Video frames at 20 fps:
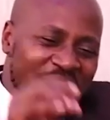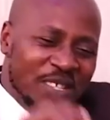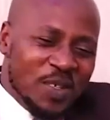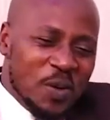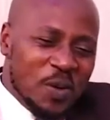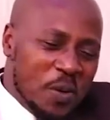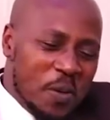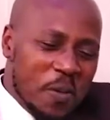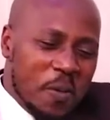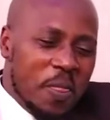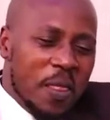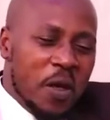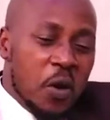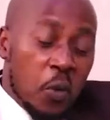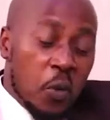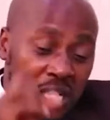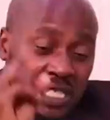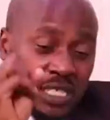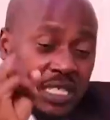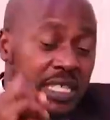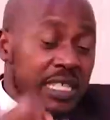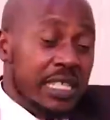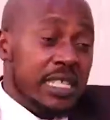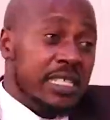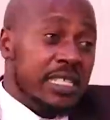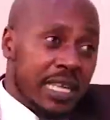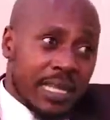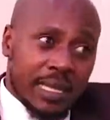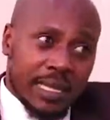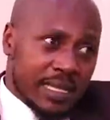So, wasting
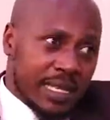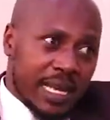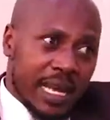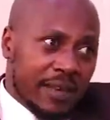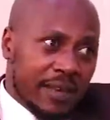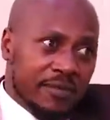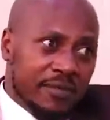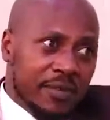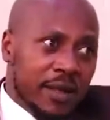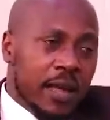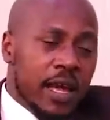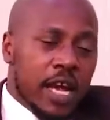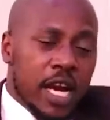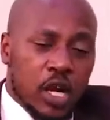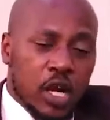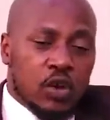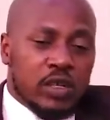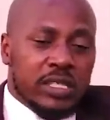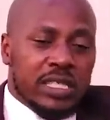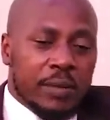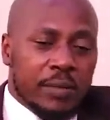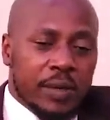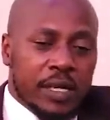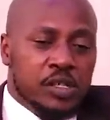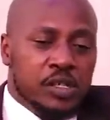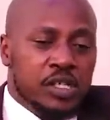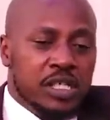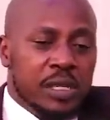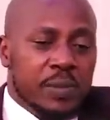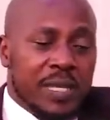each other's life. Long term
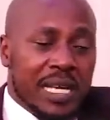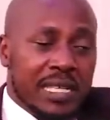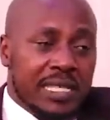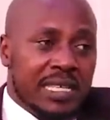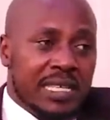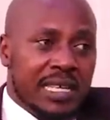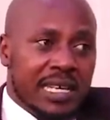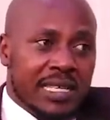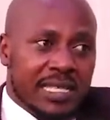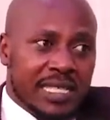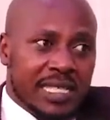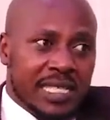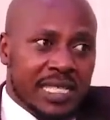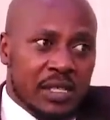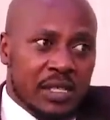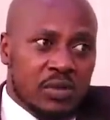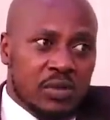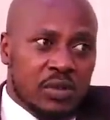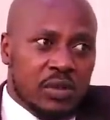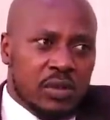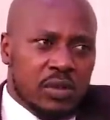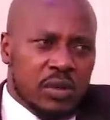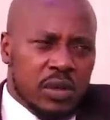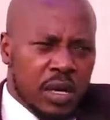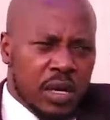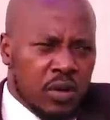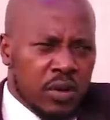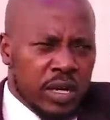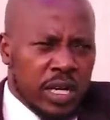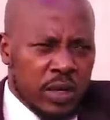relationships are just a pseudo
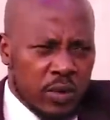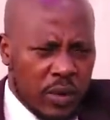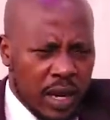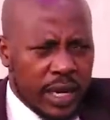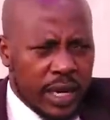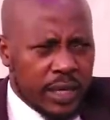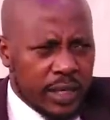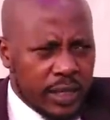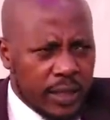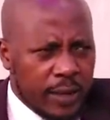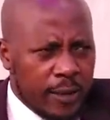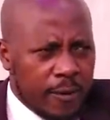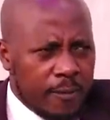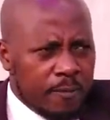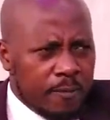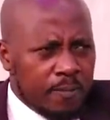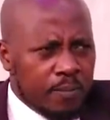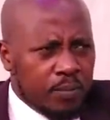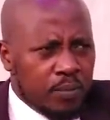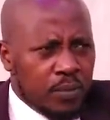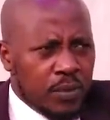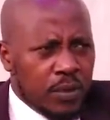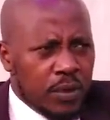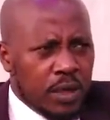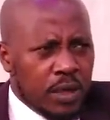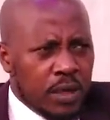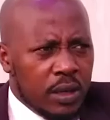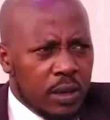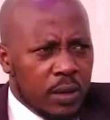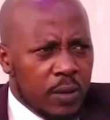coded word
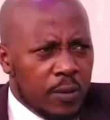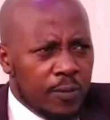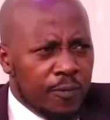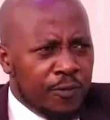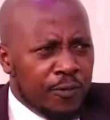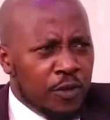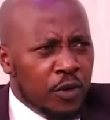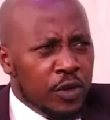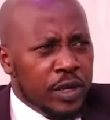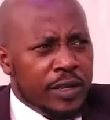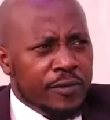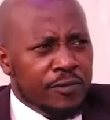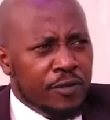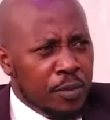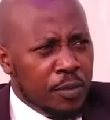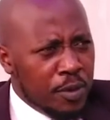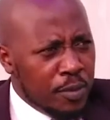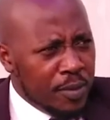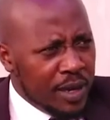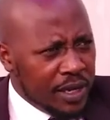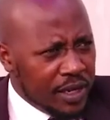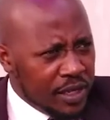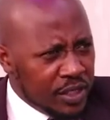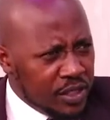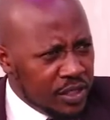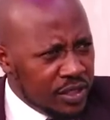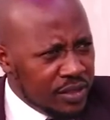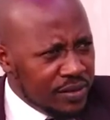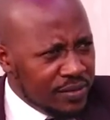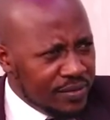for informal marriage.